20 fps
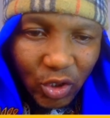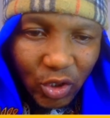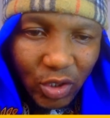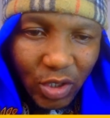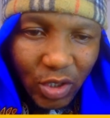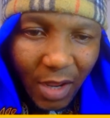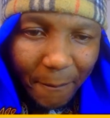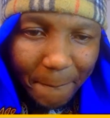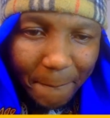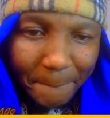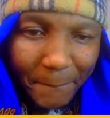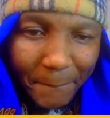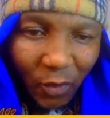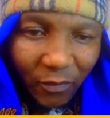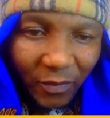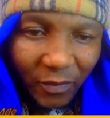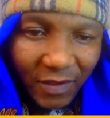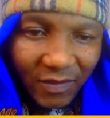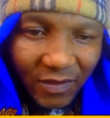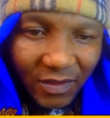Mpo
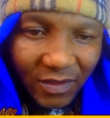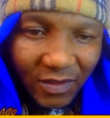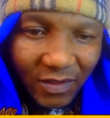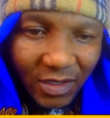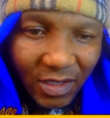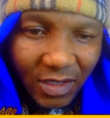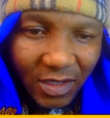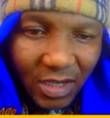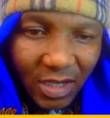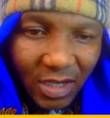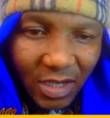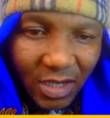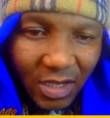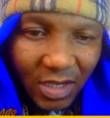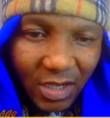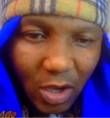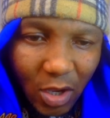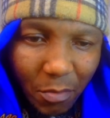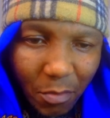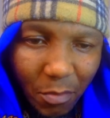face.
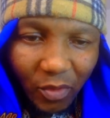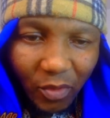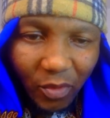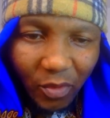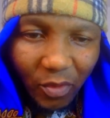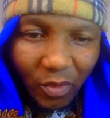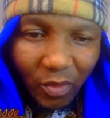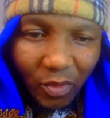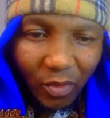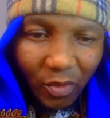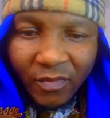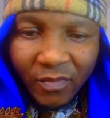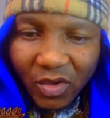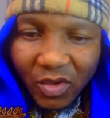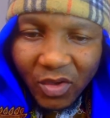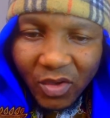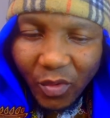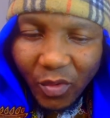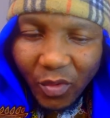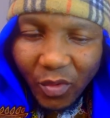Mpo.
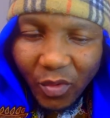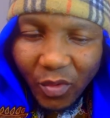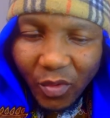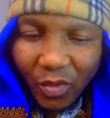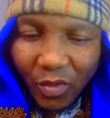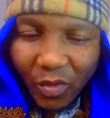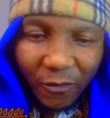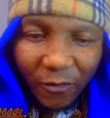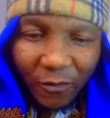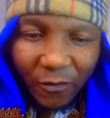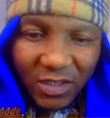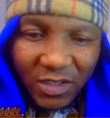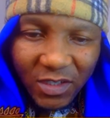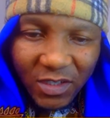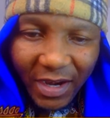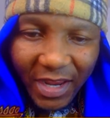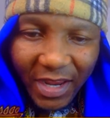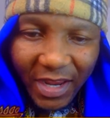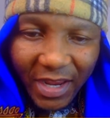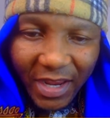So we're going to say coefficient of
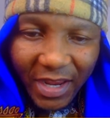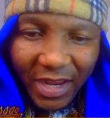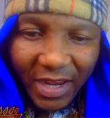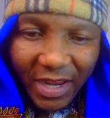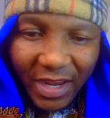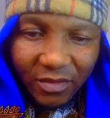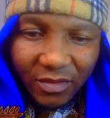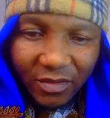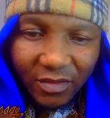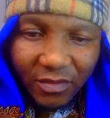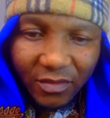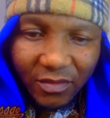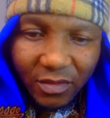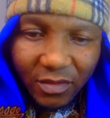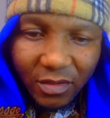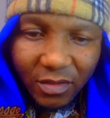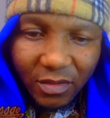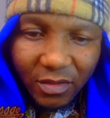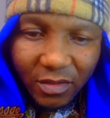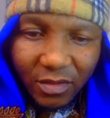variation,
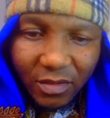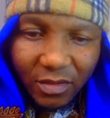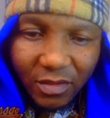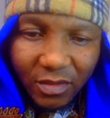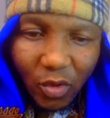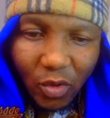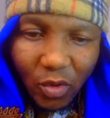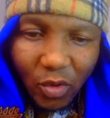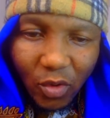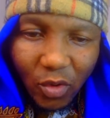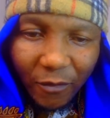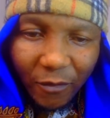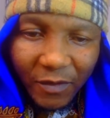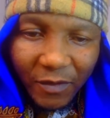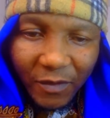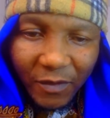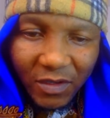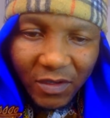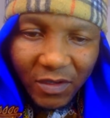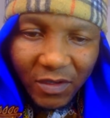
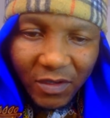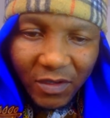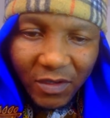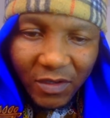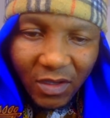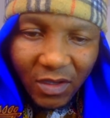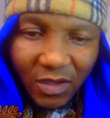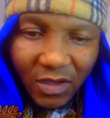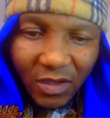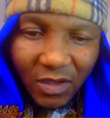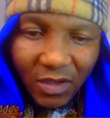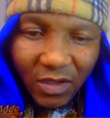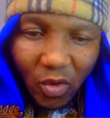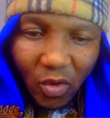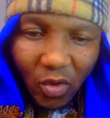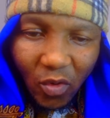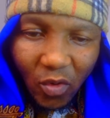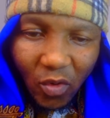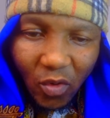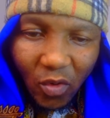coefficients of
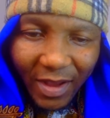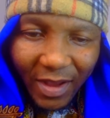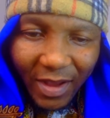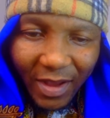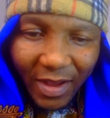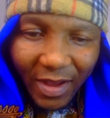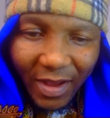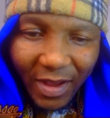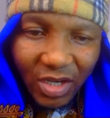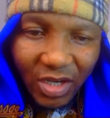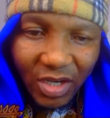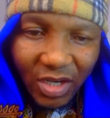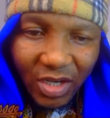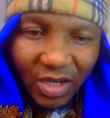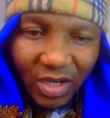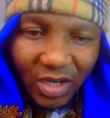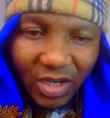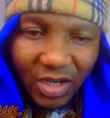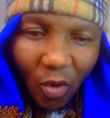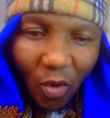variation
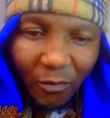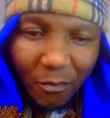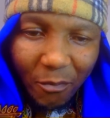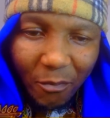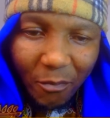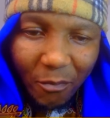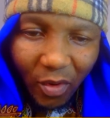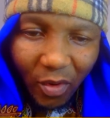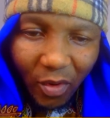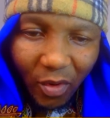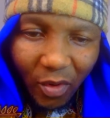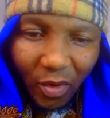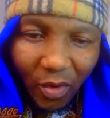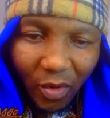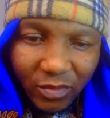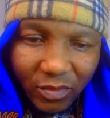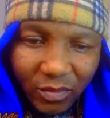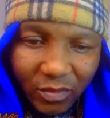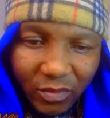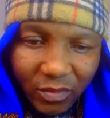of Mpo,
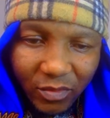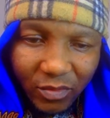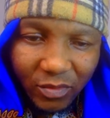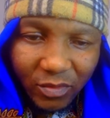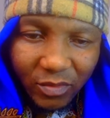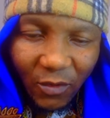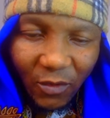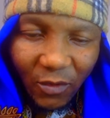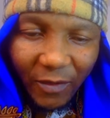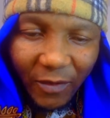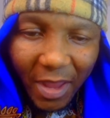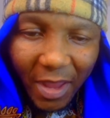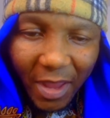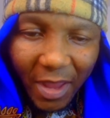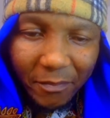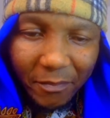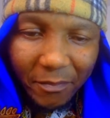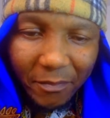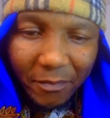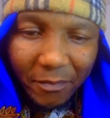let's say of M,